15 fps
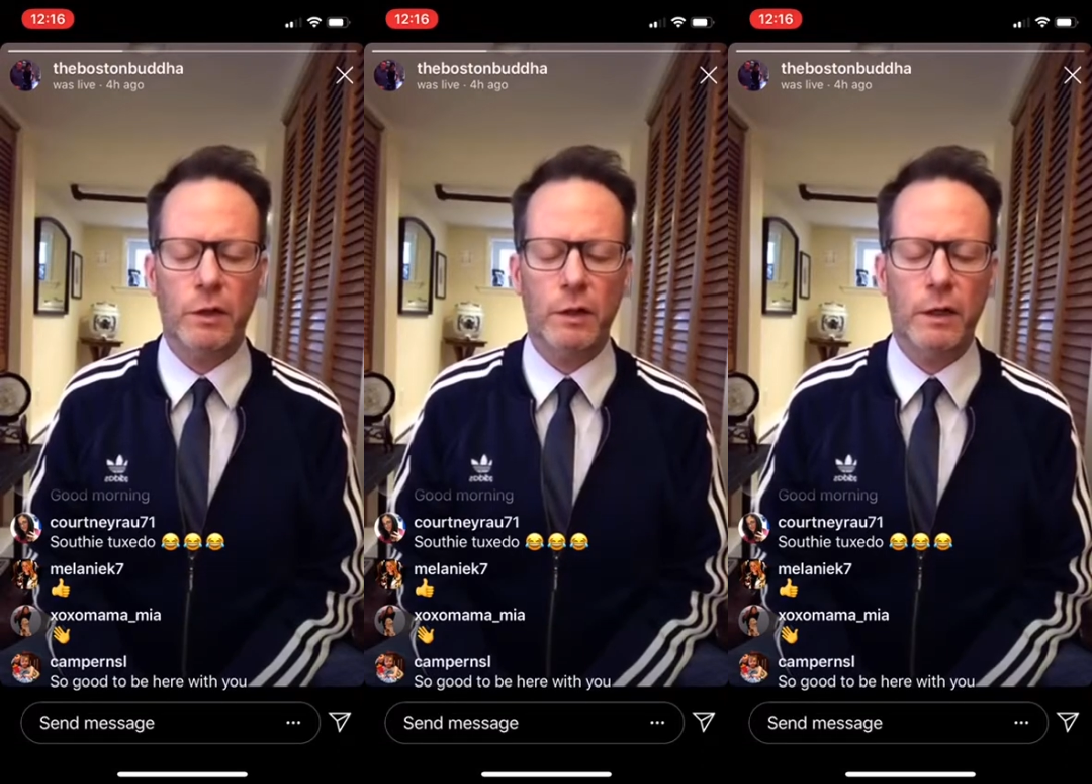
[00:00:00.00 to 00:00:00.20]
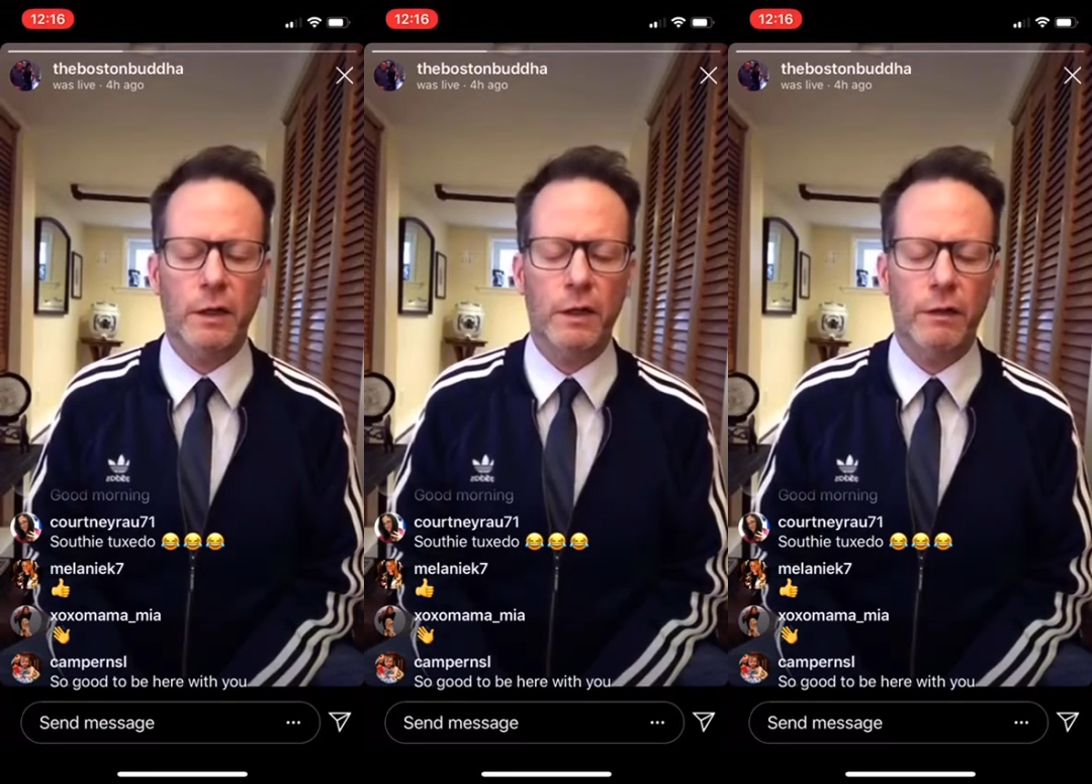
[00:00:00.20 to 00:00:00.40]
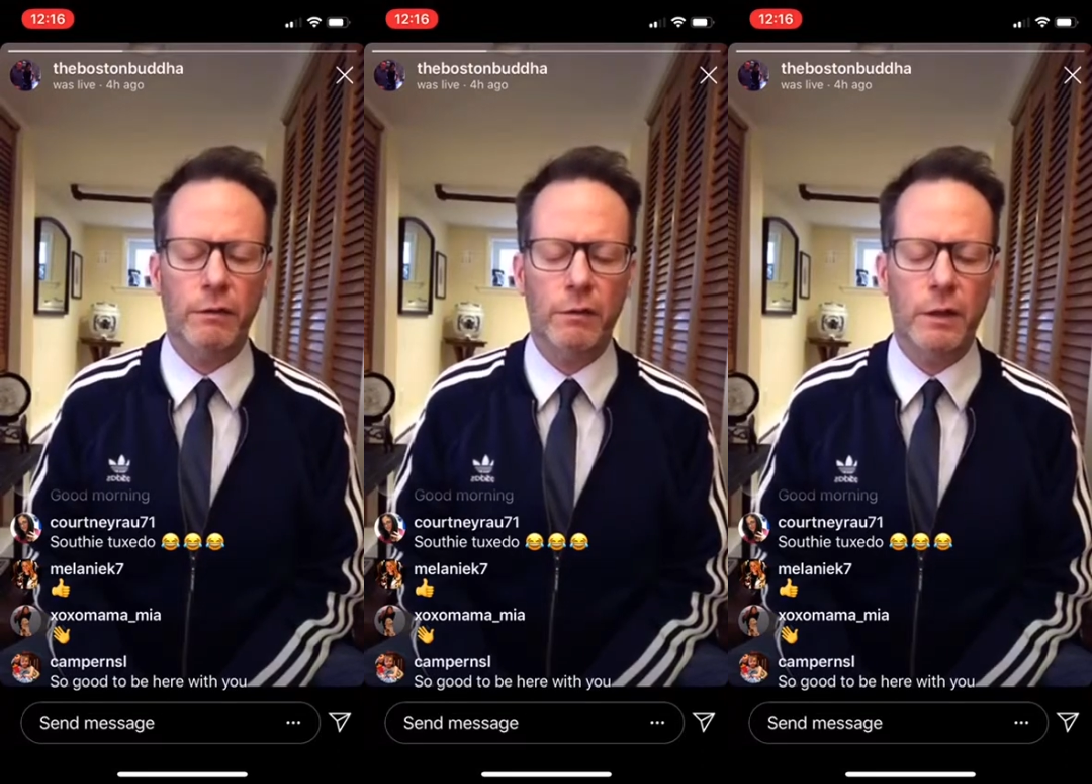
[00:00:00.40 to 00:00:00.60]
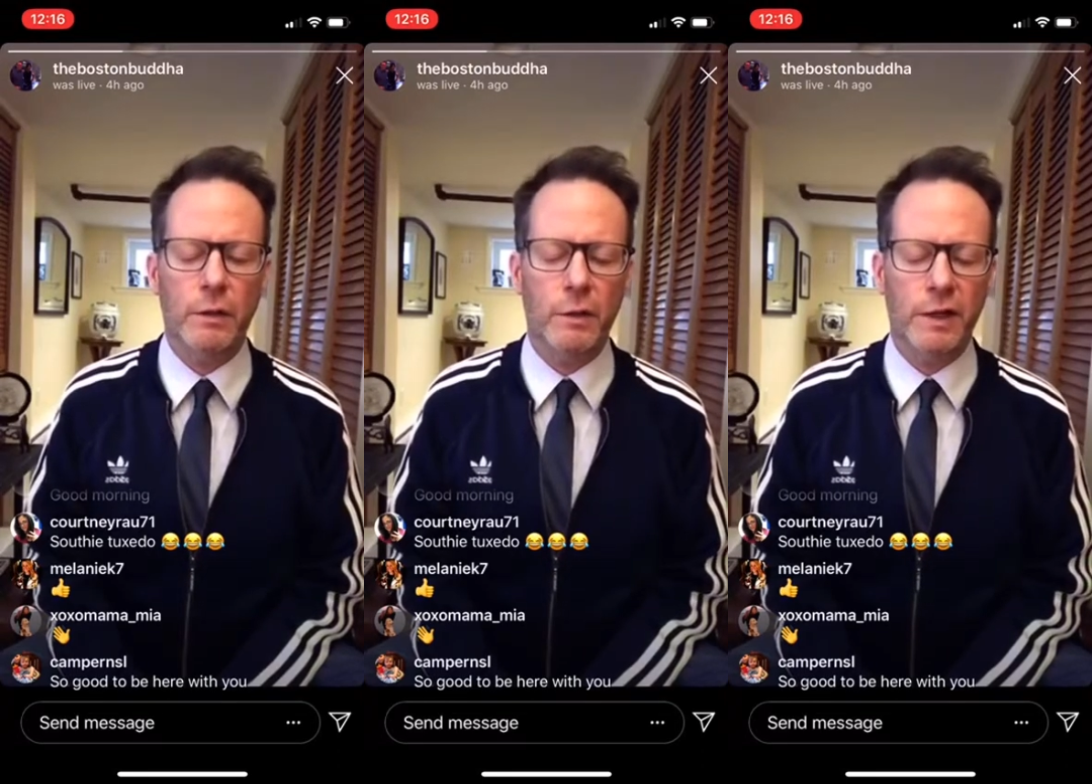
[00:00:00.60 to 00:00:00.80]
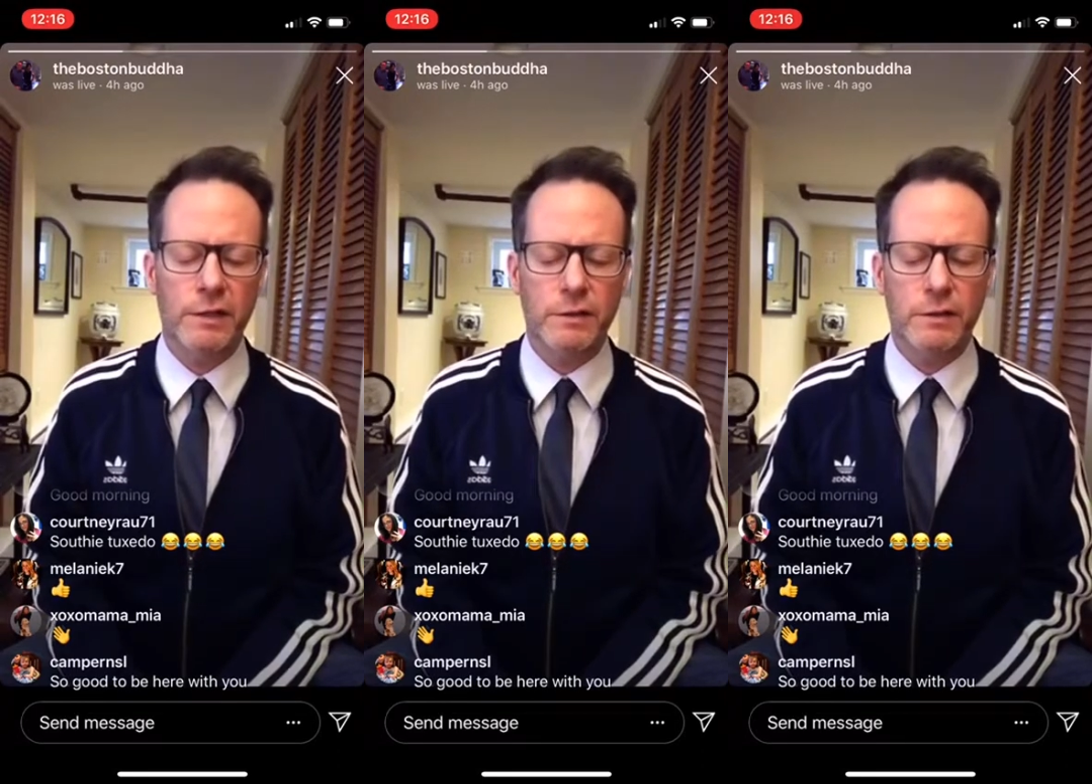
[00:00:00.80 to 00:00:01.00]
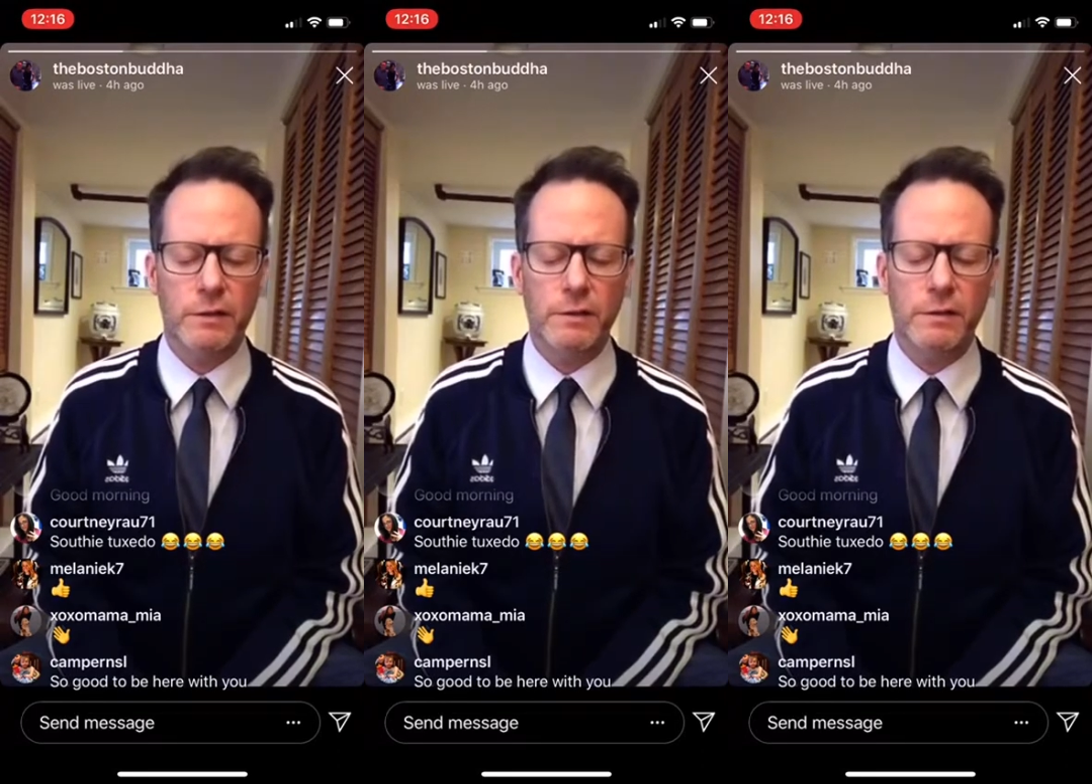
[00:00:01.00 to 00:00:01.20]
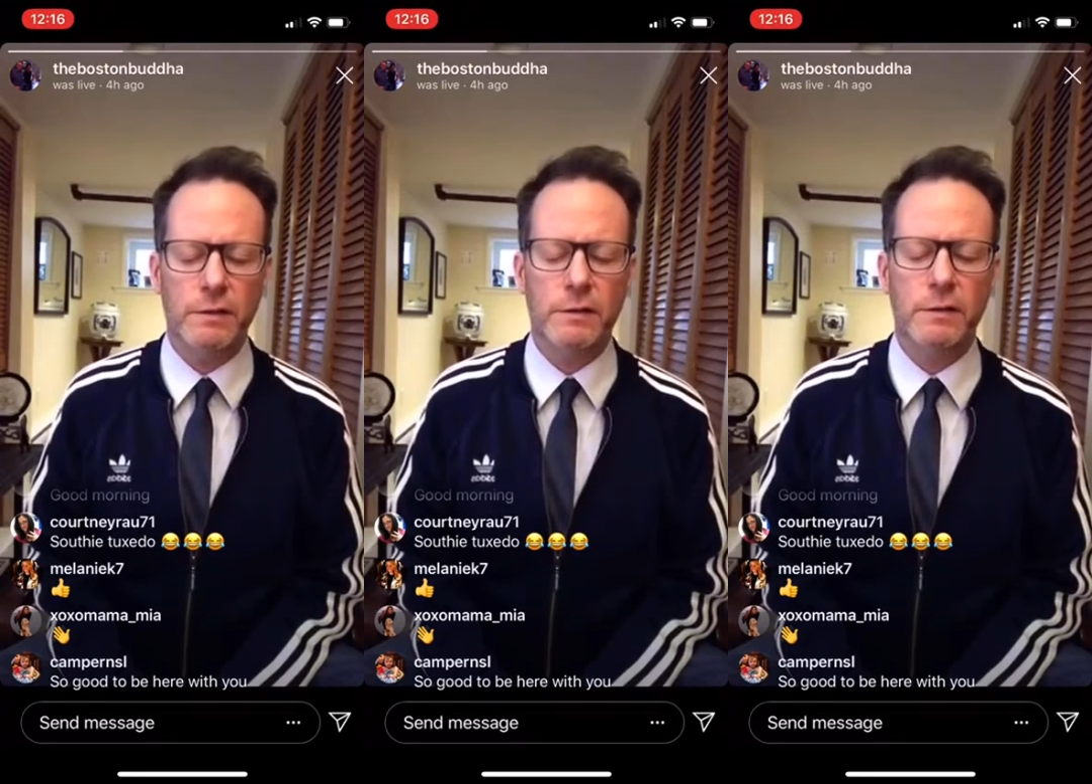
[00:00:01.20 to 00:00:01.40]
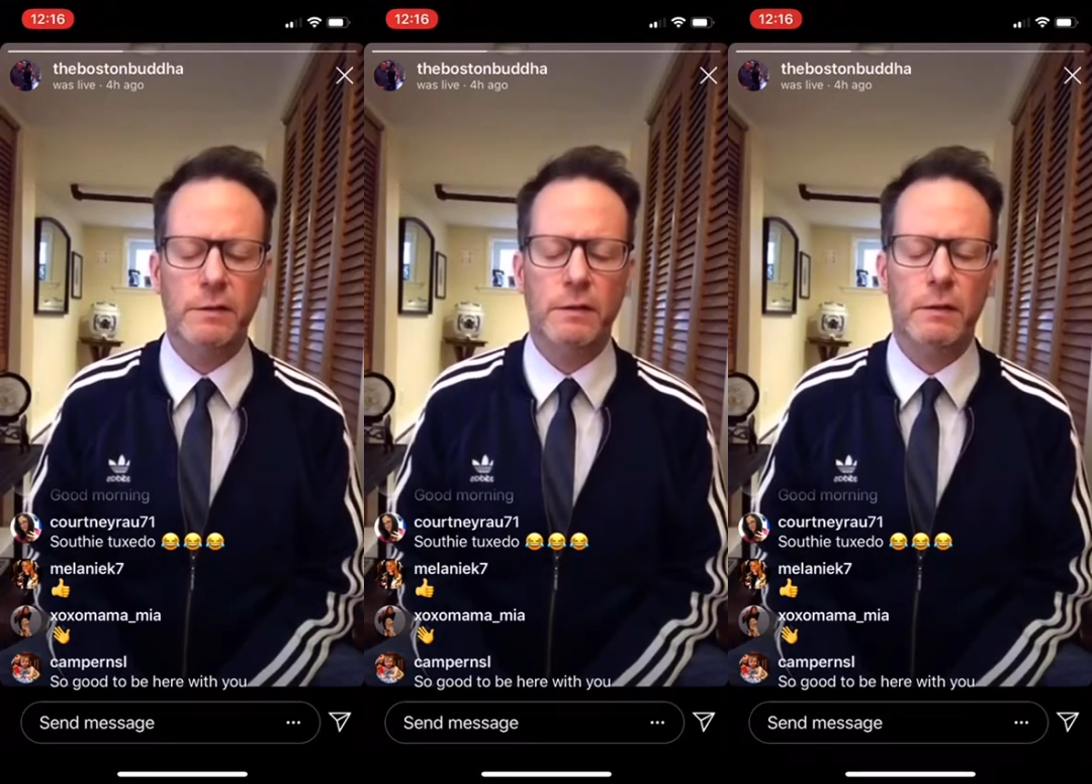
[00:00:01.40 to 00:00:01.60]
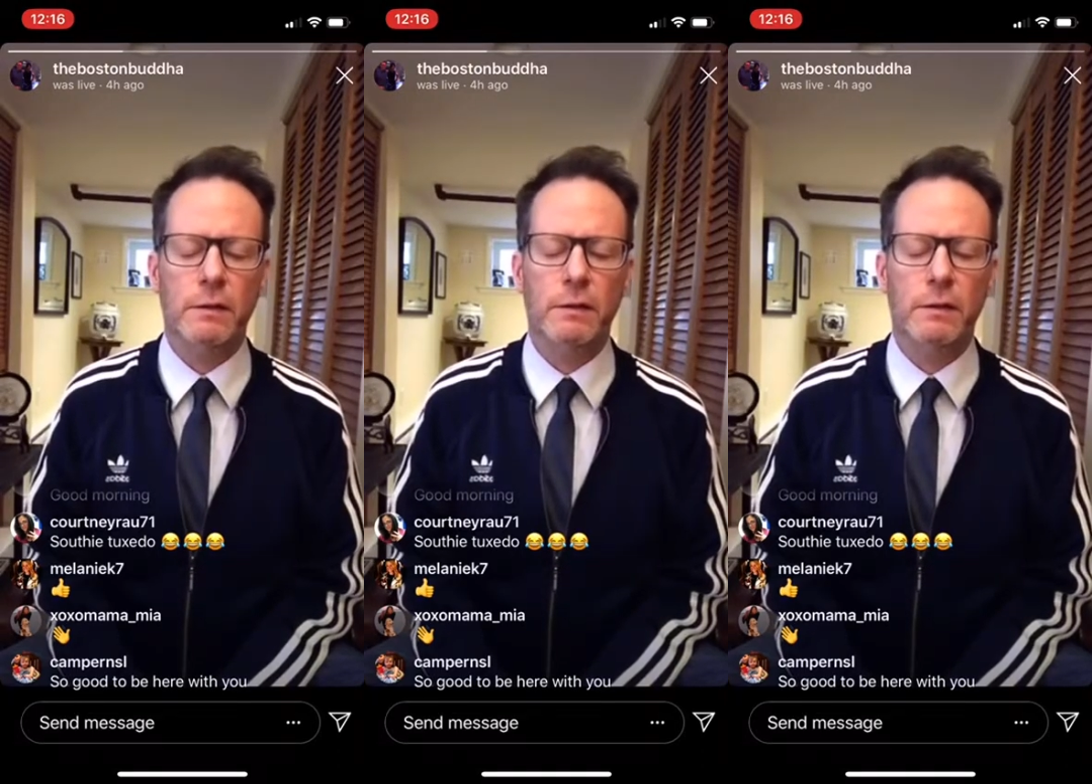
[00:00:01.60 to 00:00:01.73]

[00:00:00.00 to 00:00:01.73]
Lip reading: on our 3 questions.